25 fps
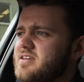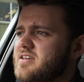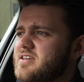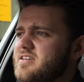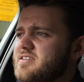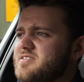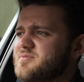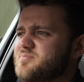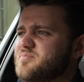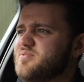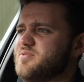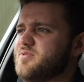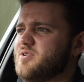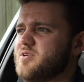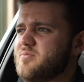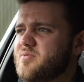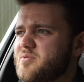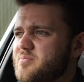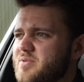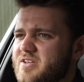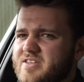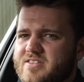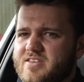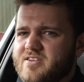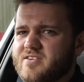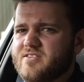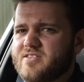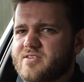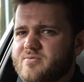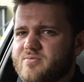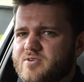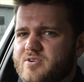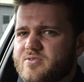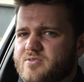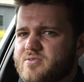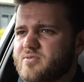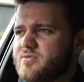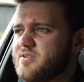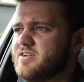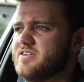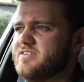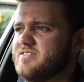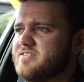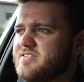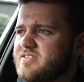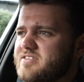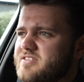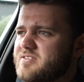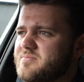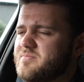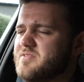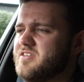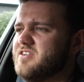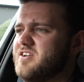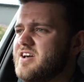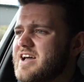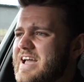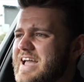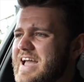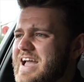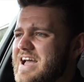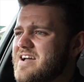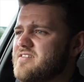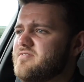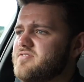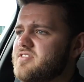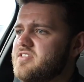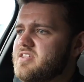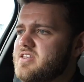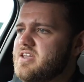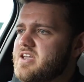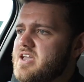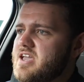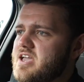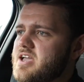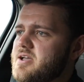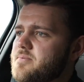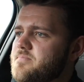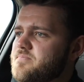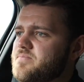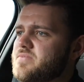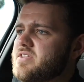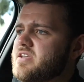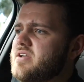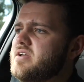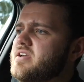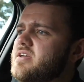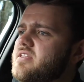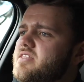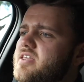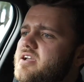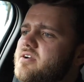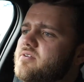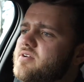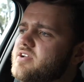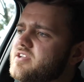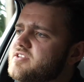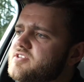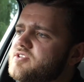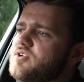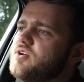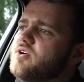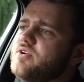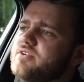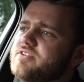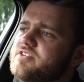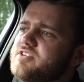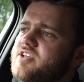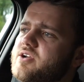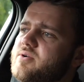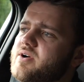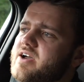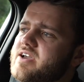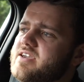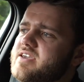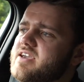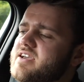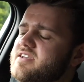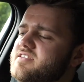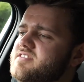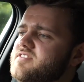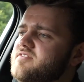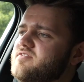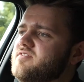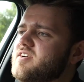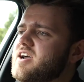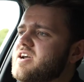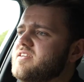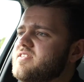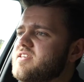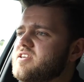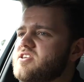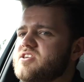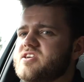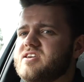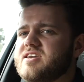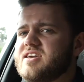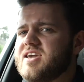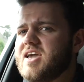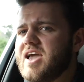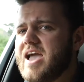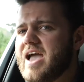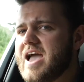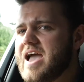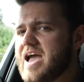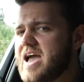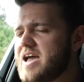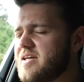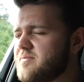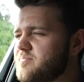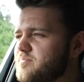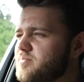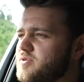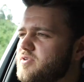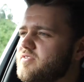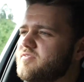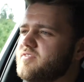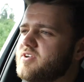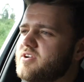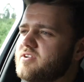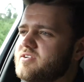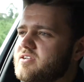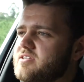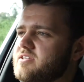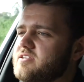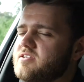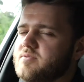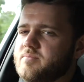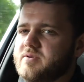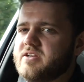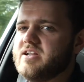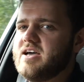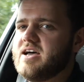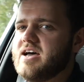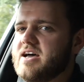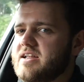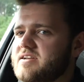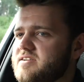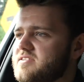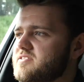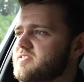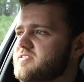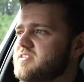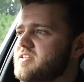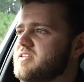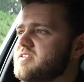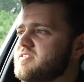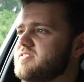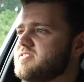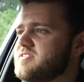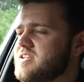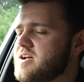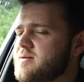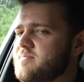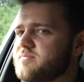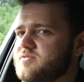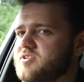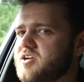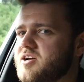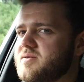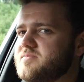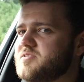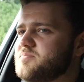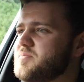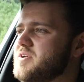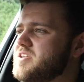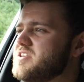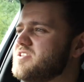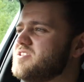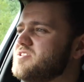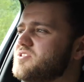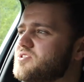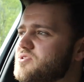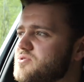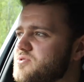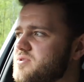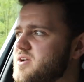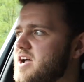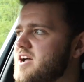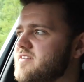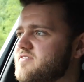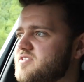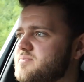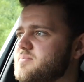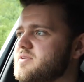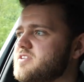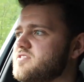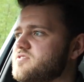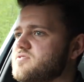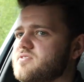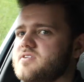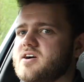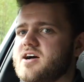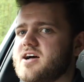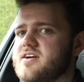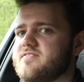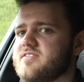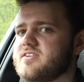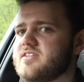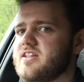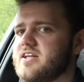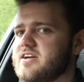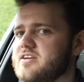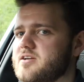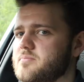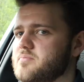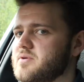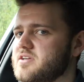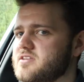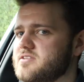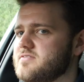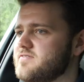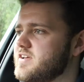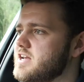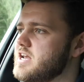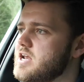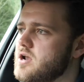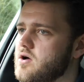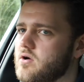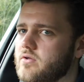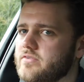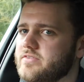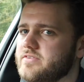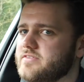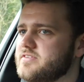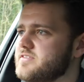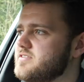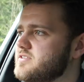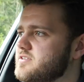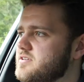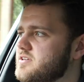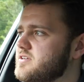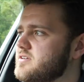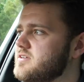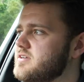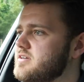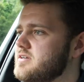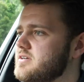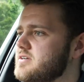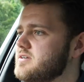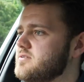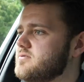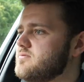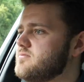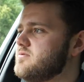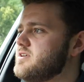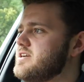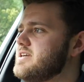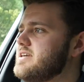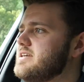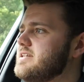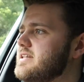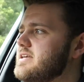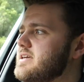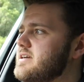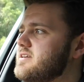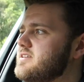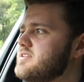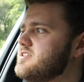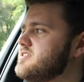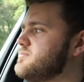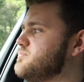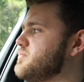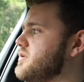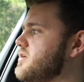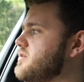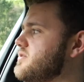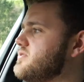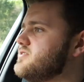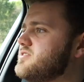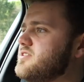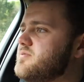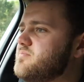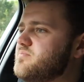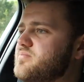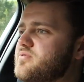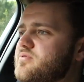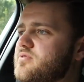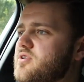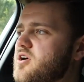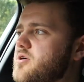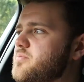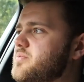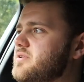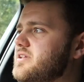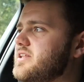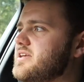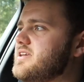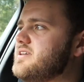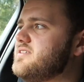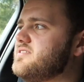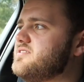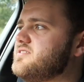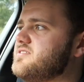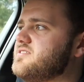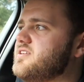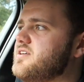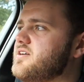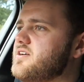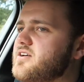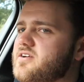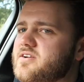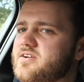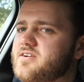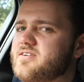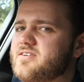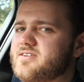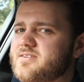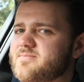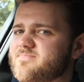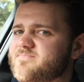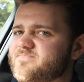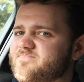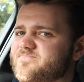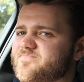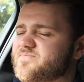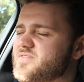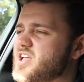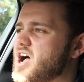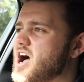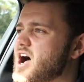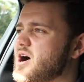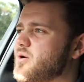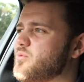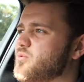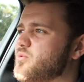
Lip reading: is probably the only real criticism that I have there. There is also, I guess, the fact that you can provoke a little bit of understeer sometimes, but you do have to be driving like a bit of a nonce to really expose it properly. So I